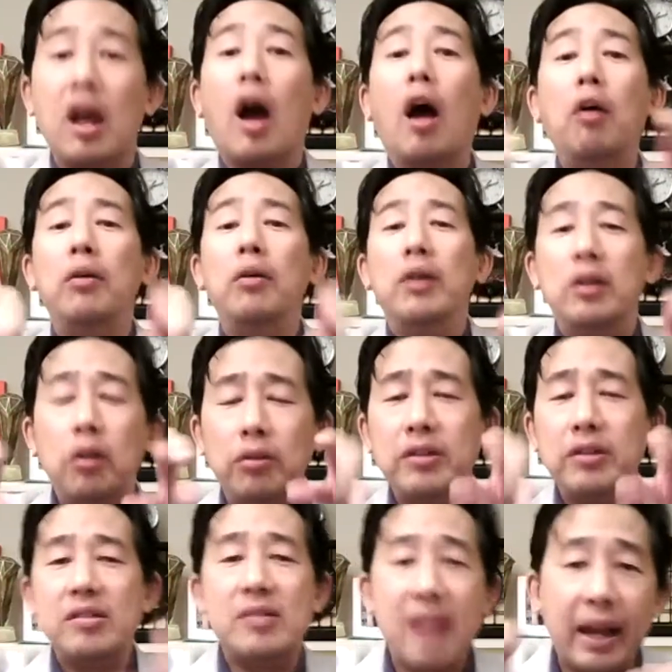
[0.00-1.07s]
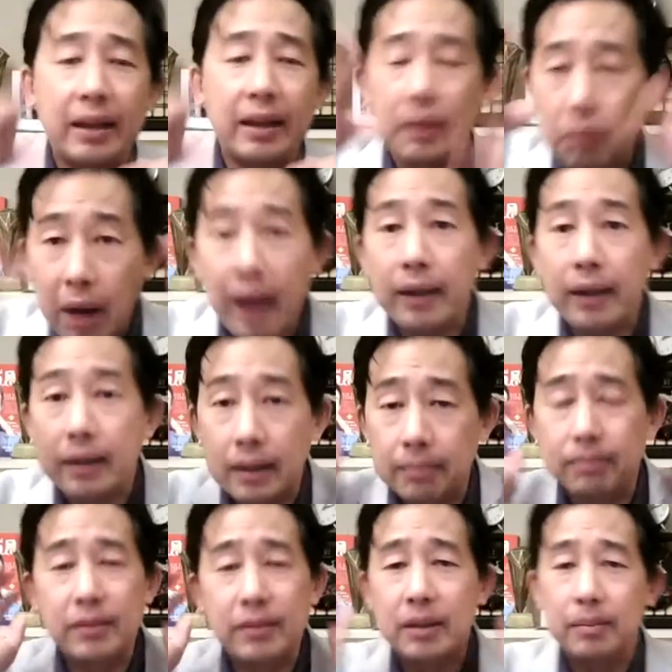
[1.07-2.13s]
Oh, you're the snake, the rat,
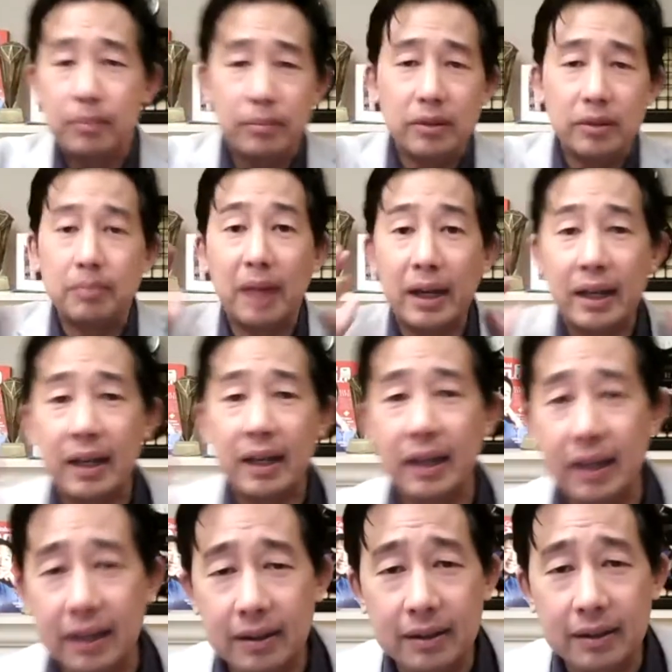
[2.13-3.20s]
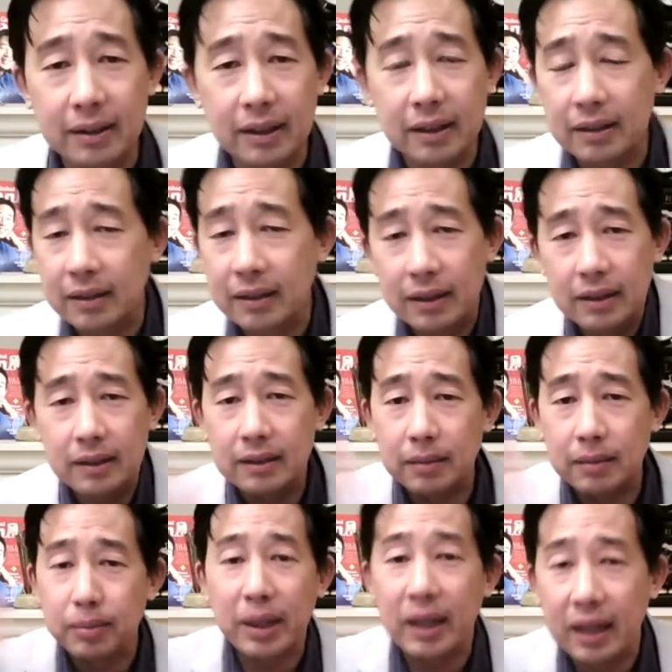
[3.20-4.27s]
the monkey, the
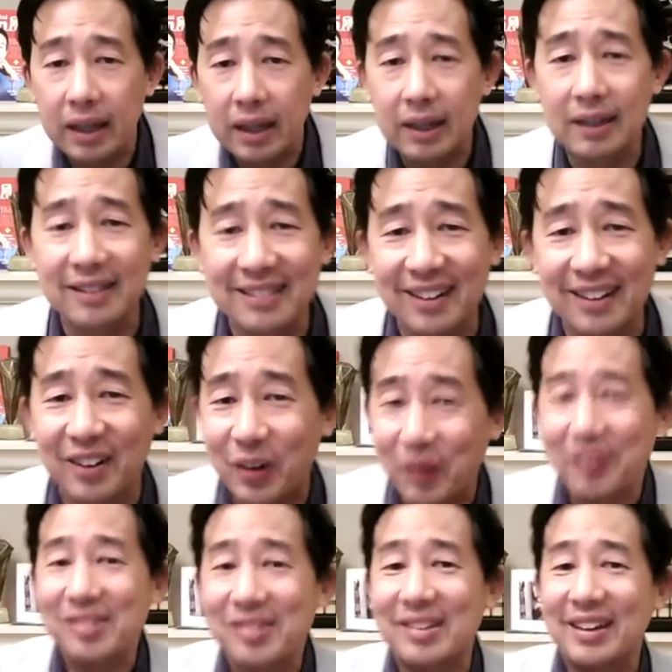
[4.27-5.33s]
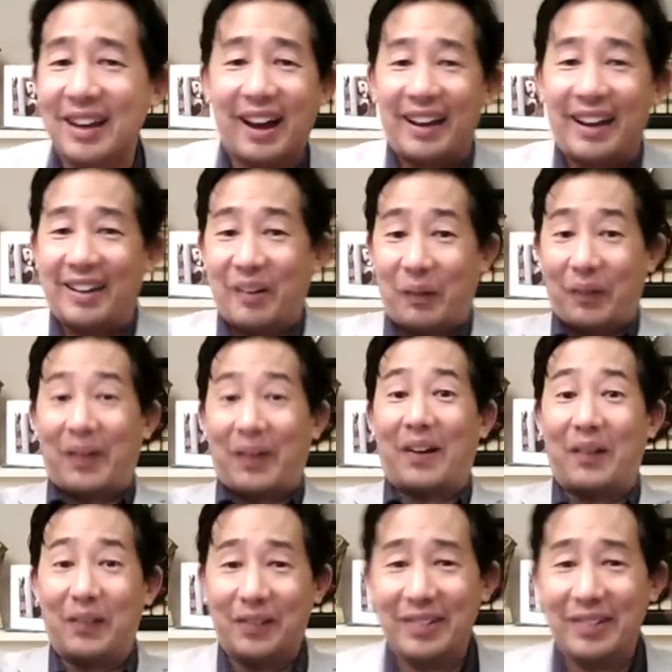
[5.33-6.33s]
piggy, the horsey. I don't know.